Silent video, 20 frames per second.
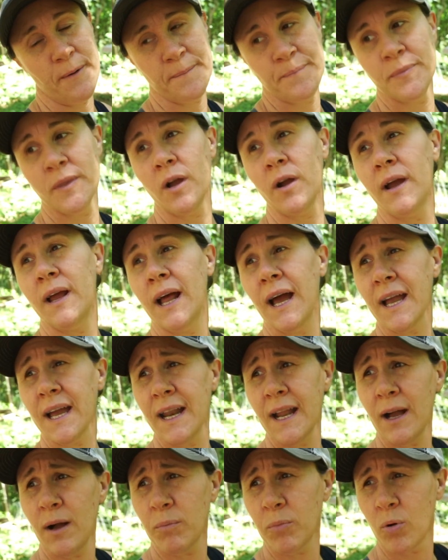All right, I
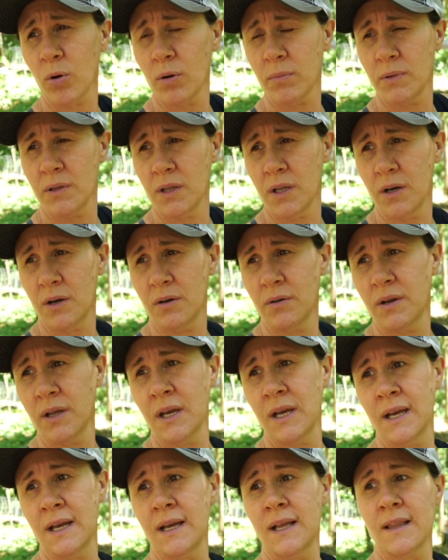gotta help Corbin load
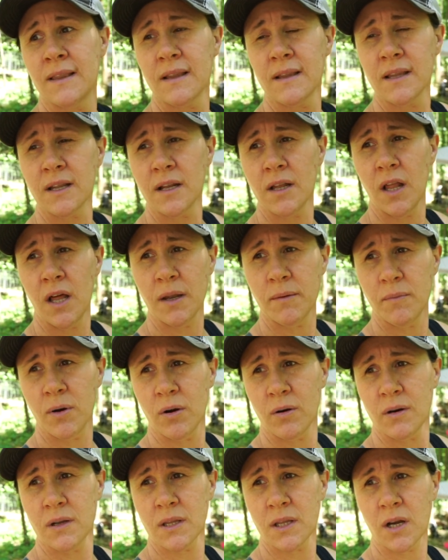the little
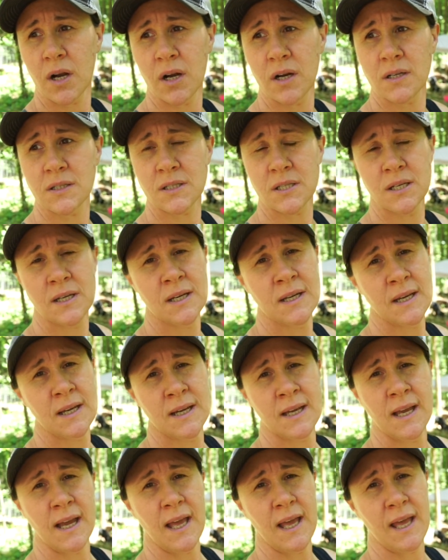lawnmower in the cart
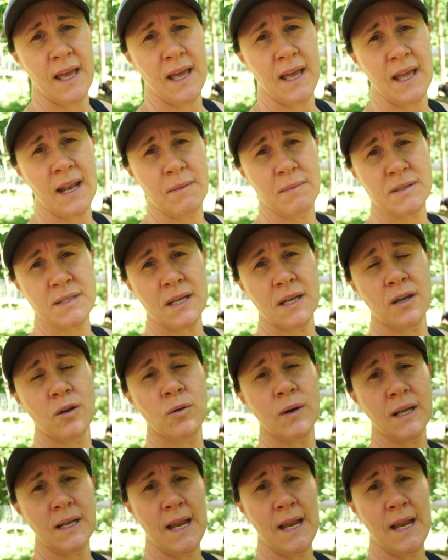and I'm gonna take a quick